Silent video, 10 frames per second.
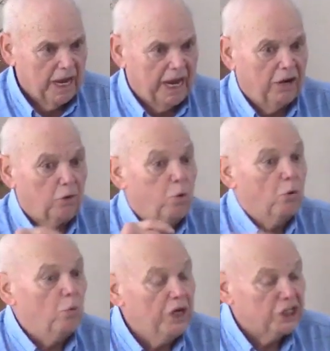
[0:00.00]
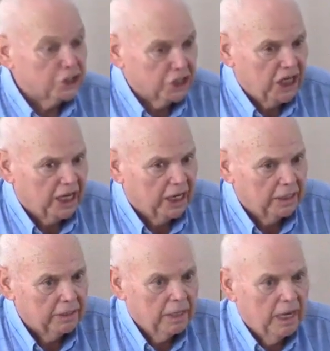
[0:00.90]
And when we
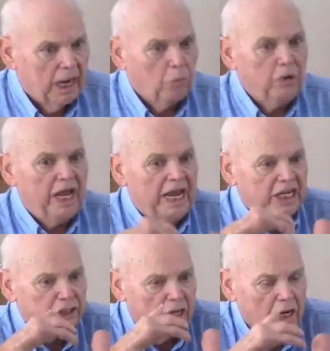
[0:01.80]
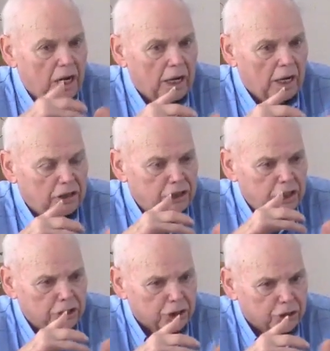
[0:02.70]
sin and we ask God, uh,
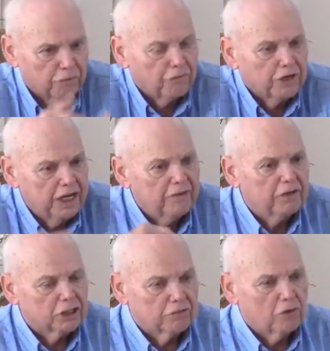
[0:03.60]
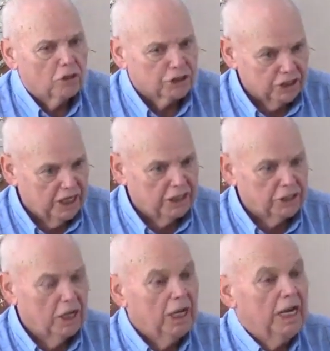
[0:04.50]
Jesus, to forgive us of our sins,